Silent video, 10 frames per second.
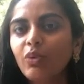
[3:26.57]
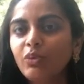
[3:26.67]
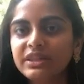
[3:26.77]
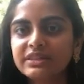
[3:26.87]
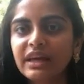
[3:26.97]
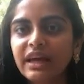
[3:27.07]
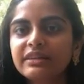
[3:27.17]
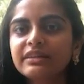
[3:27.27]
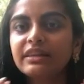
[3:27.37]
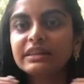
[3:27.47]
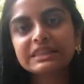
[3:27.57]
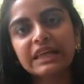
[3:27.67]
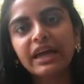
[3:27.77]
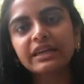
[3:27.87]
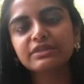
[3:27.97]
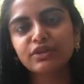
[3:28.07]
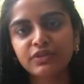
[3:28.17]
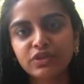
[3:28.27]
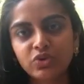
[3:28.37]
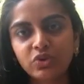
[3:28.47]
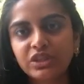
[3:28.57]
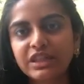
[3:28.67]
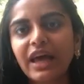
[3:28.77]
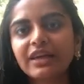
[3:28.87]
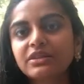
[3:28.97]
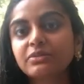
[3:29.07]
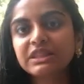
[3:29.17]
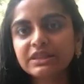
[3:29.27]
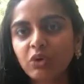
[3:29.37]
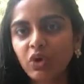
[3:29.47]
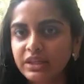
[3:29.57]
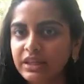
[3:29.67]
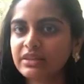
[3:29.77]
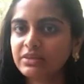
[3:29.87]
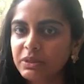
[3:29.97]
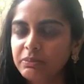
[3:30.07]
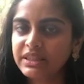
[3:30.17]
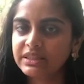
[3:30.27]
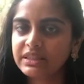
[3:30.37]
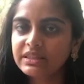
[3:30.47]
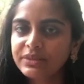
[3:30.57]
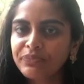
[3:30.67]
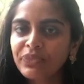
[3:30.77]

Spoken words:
we decided that the size of the jewelry has to be small, it has to be petite.